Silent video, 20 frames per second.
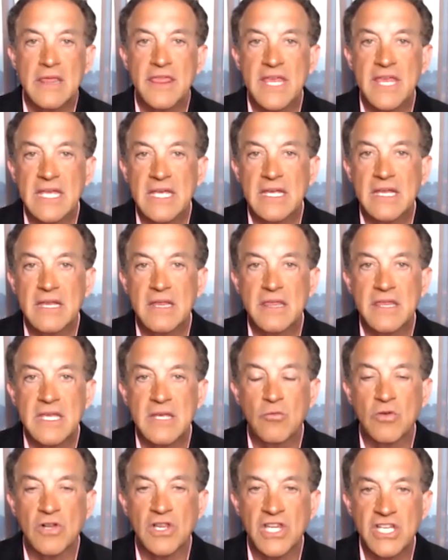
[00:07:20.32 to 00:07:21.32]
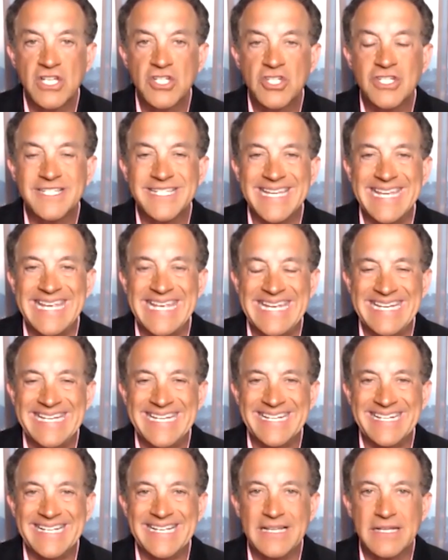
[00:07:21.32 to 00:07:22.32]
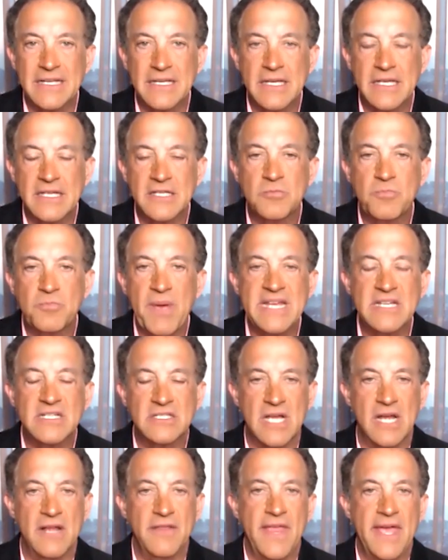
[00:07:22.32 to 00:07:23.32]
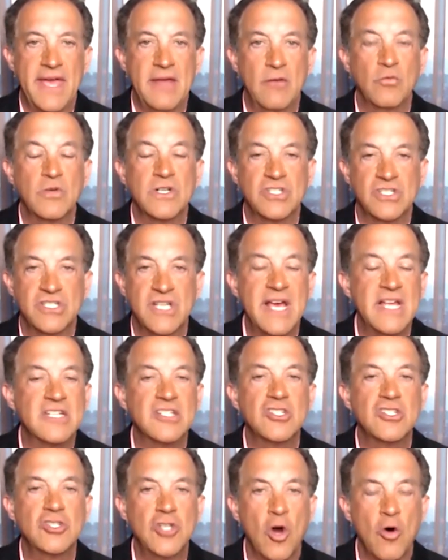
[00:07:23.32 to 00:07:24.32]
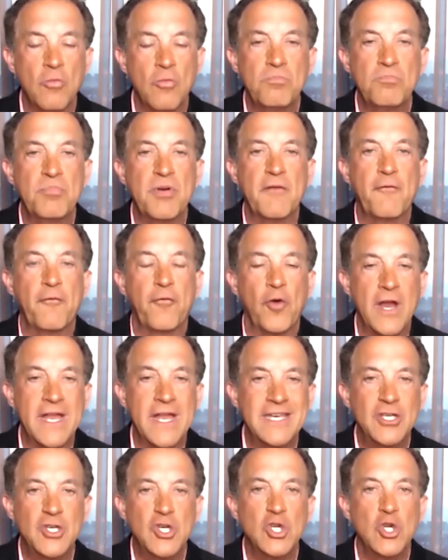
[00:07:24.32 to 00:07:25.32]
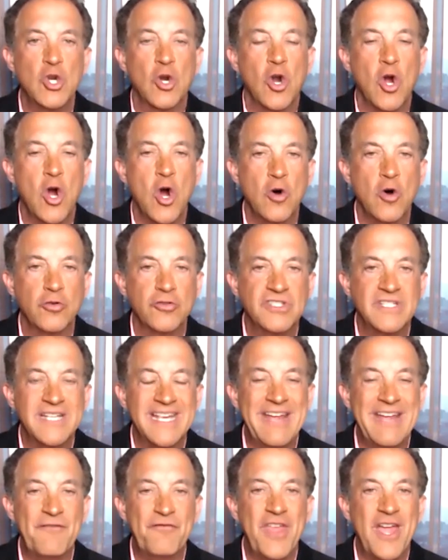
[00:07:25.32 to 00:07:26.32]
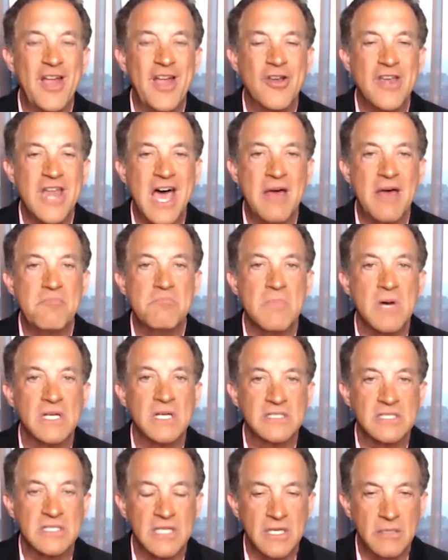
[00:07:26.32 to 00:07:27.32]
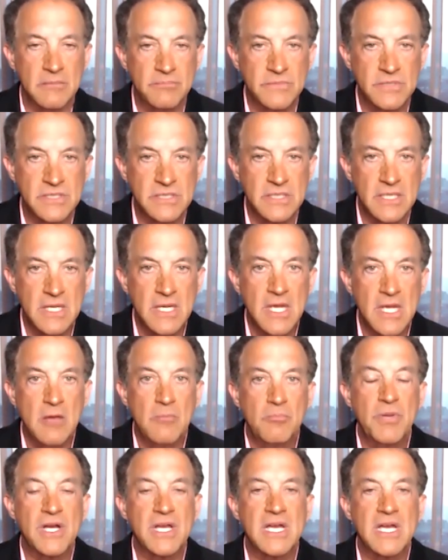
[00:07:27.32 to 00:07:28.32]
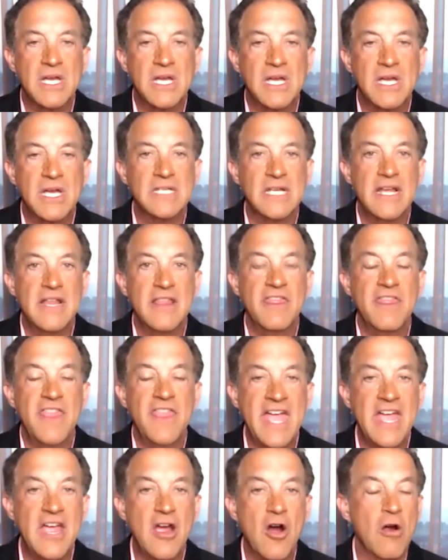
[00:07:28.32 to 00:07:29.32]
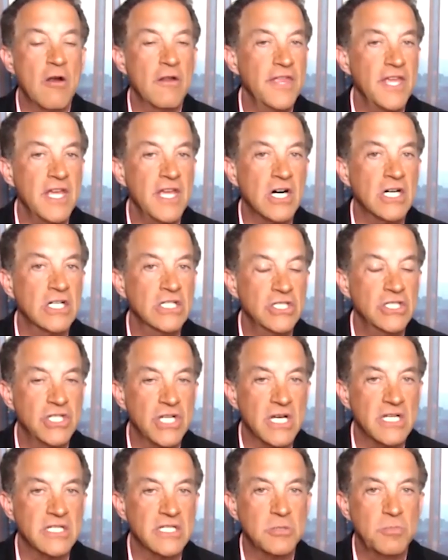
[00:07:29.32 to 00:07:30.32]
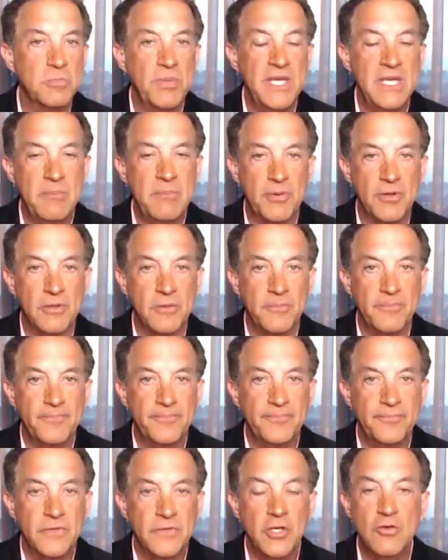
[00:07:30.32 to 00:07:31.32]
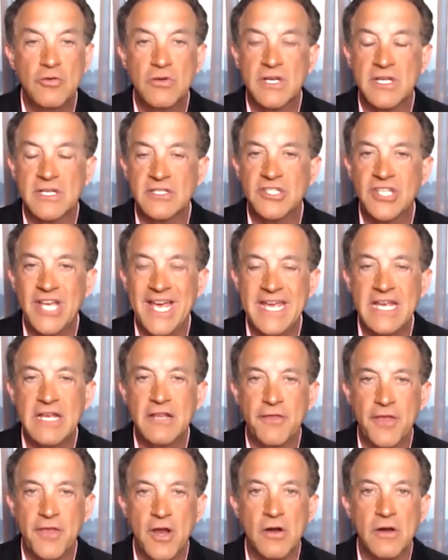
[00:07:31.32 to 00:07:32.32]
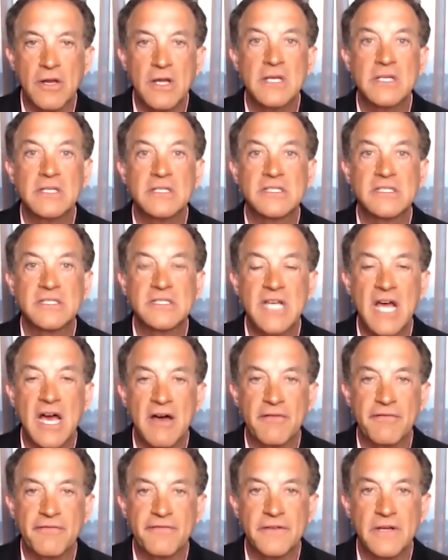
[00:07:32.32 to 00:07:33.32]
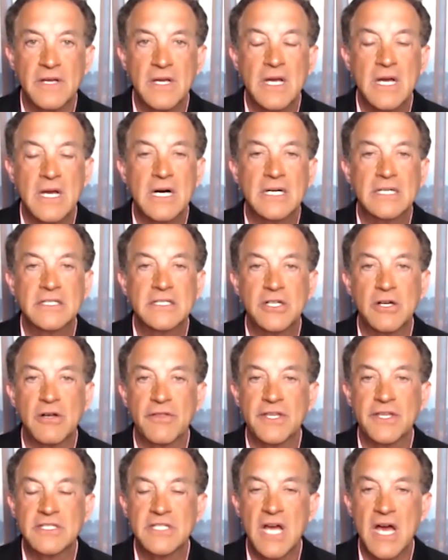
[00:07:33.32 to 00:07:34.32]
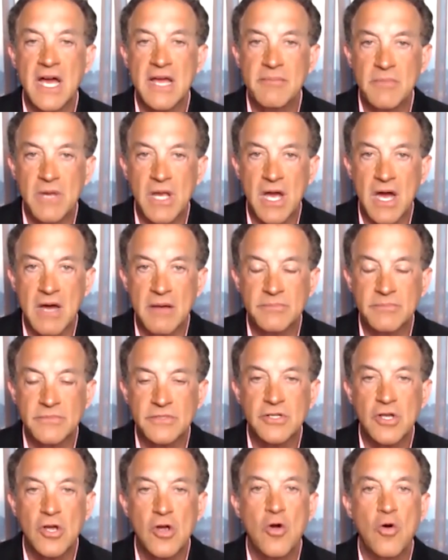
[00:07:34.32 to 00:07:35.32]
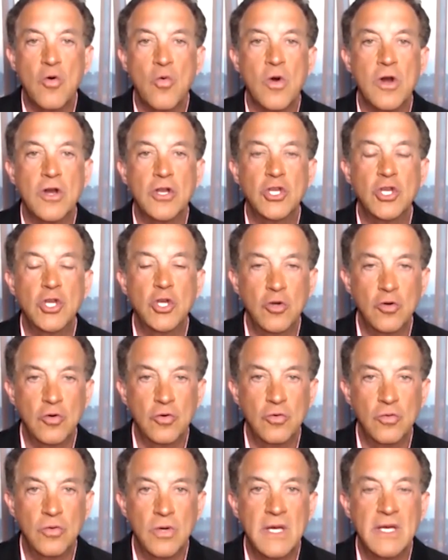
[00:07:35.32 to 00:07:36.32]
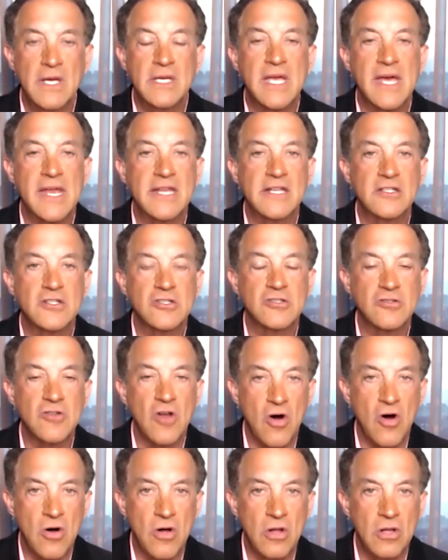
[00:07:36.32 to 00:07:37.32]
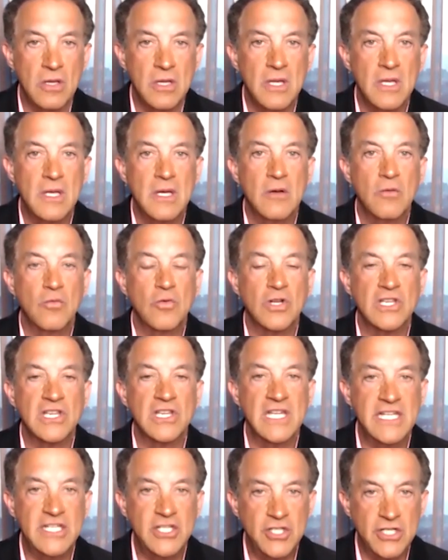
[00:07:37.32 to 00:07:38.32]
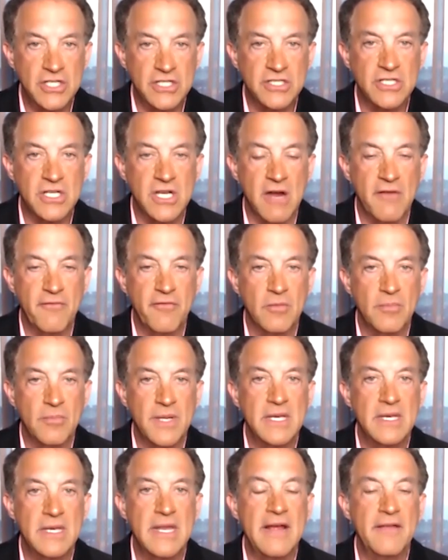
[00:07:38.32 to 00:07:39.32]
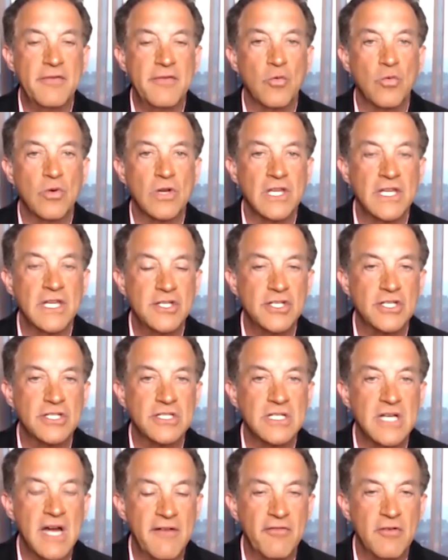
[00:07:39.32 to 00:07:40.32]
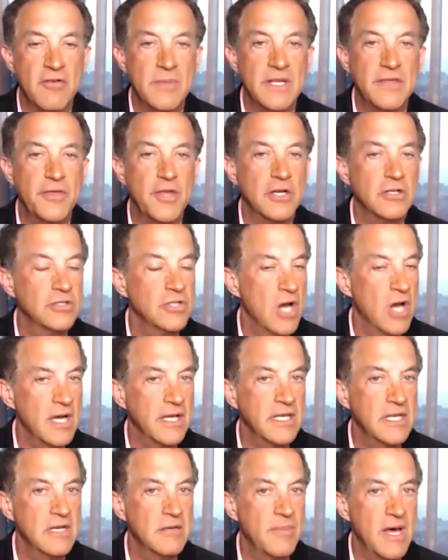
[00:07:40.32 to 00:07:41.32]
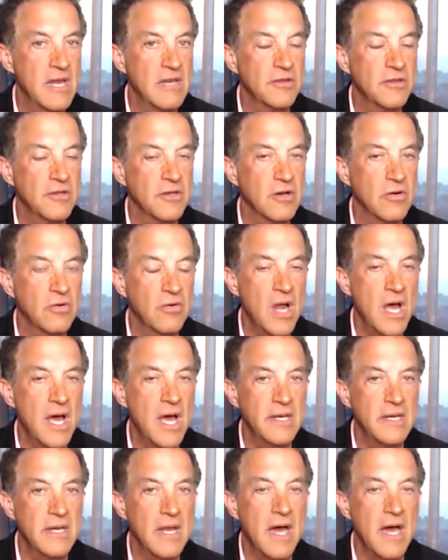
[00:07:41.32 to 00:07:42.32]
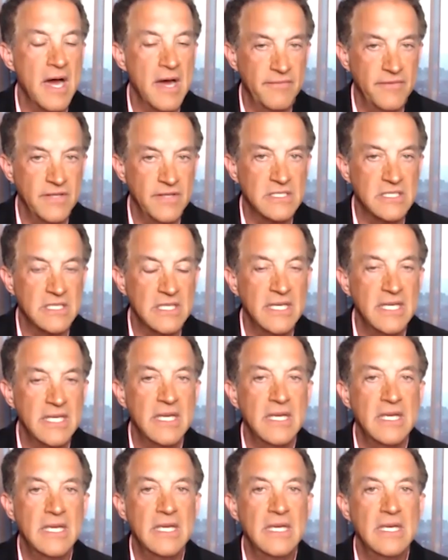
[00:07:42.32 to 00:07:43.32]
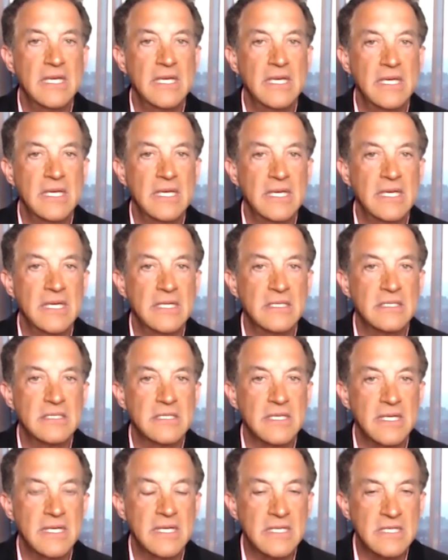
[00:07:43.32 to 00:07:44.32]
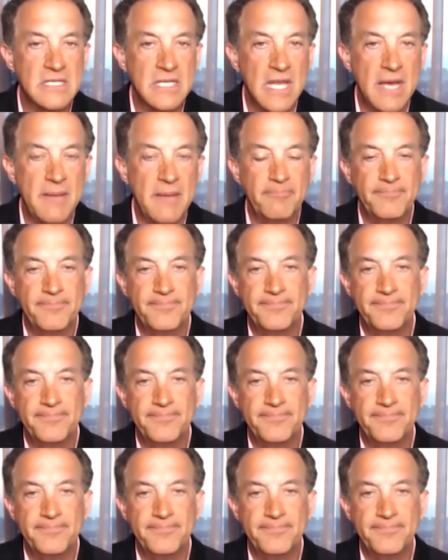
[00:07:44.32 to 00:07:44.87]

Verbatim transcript: The the religious edict is based on that, which says don't befriend your hosts if they are not Muslims, because they are the unjust people. You can take their stuff until the time comes where you can install religious government. And the religious government they're talking about in the Quran, obviously, is Islam